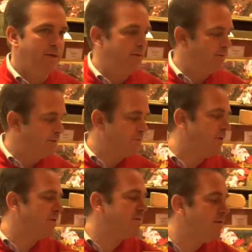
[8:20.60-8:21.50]
Yeah, this
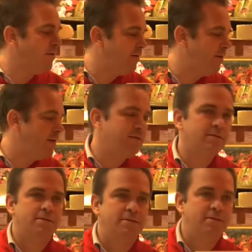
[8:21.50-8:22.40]
one is a
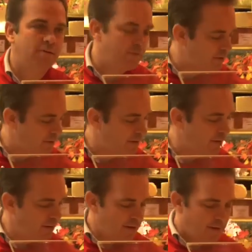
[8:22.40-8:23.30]
less salty.
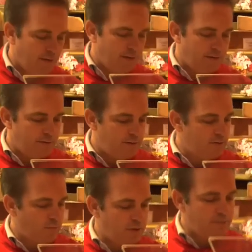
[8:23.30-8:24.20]
No,
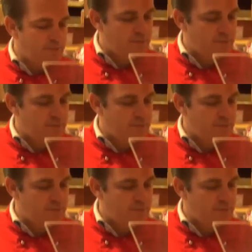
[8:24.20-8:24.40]
this one is